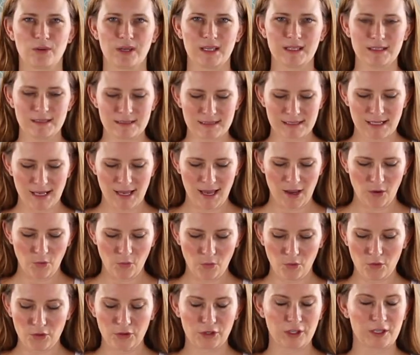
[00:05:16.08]
oils,
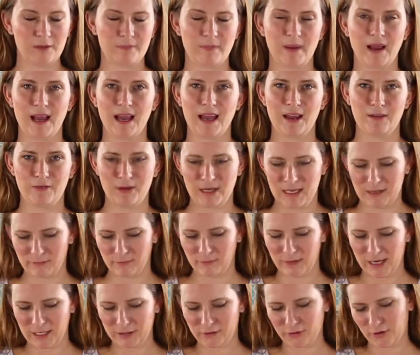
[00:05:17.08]
or you can buy a really
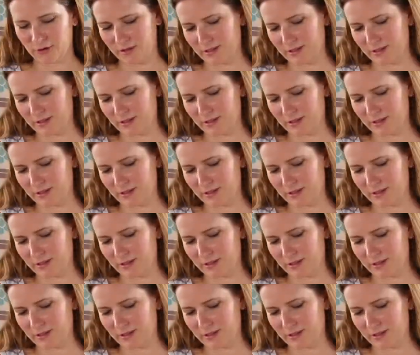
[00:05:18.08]
retro